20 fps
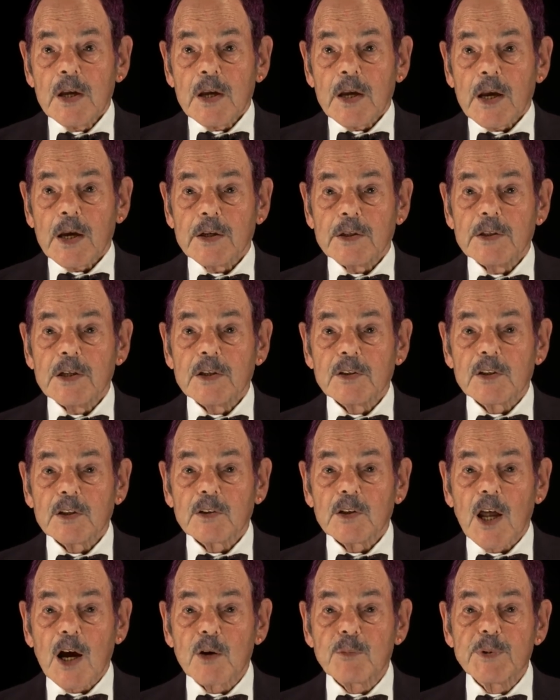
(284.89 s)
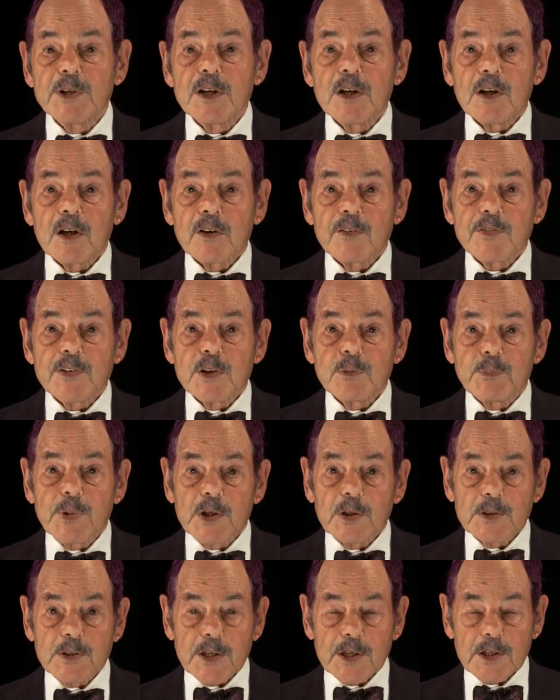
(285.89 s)
And in the lobby of the
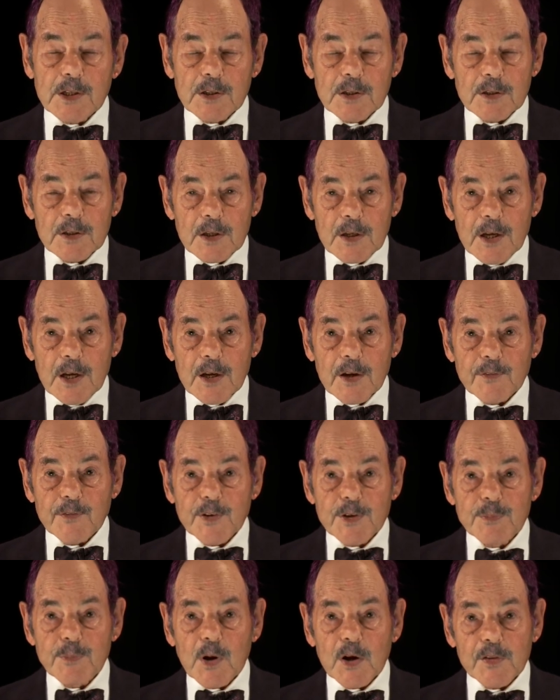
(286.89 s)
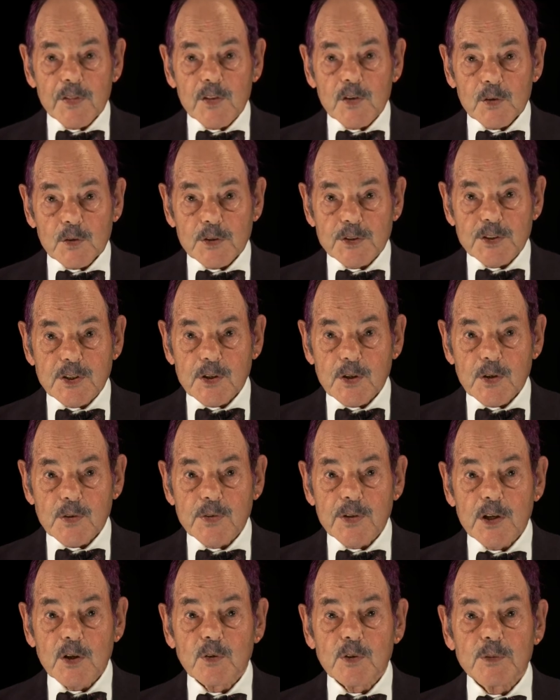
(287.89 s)
building, every month or so,
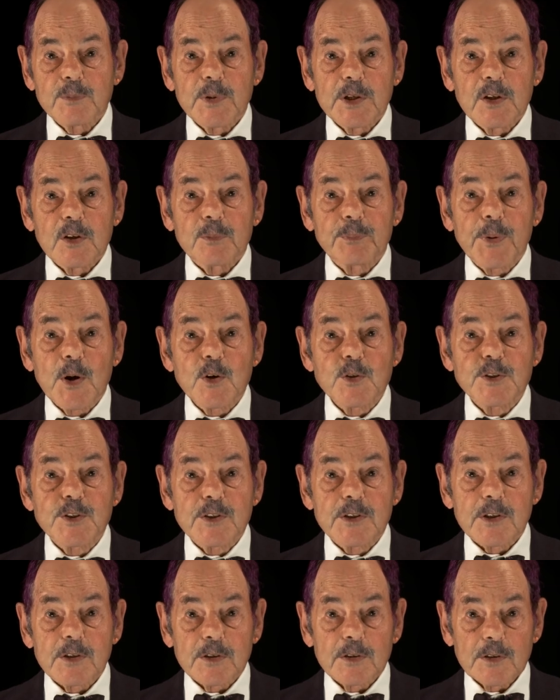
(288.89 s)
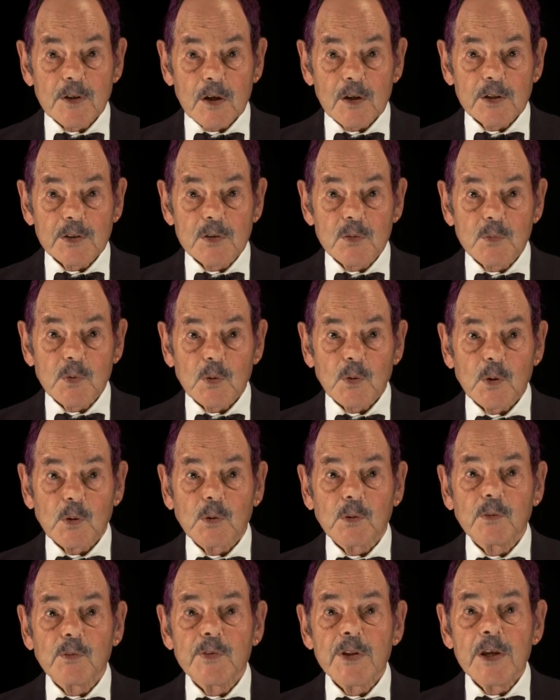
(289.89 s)
there would be a poster on the
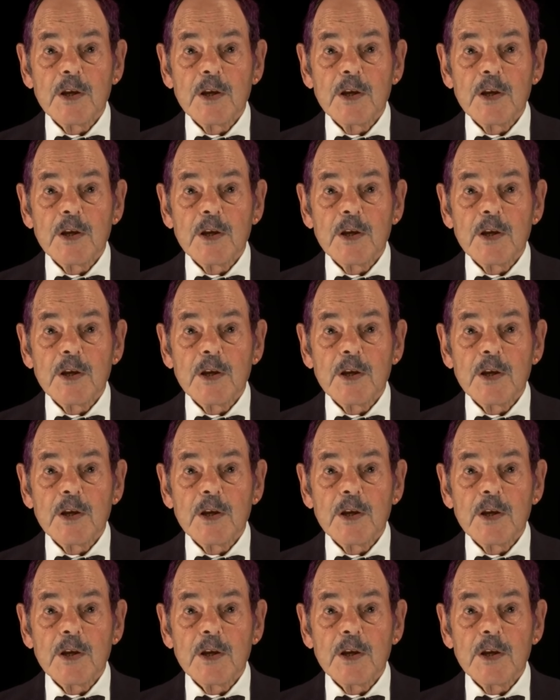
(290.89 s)
wall